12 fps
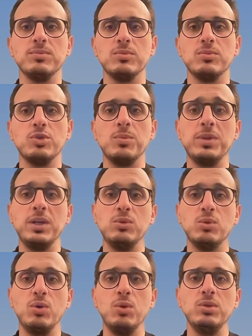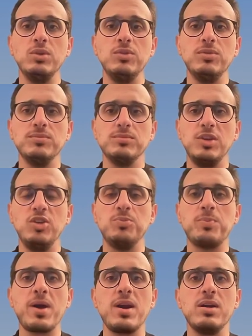Something to notice is
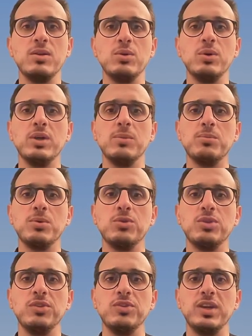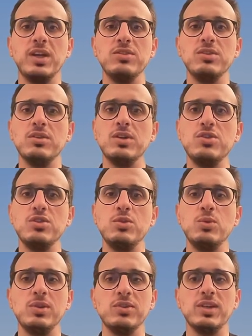parallel token processing and generation
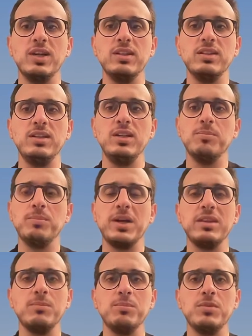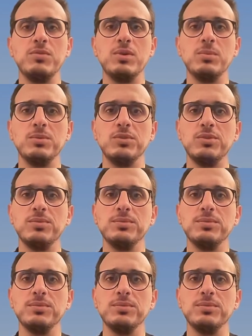will slightly impact the performance.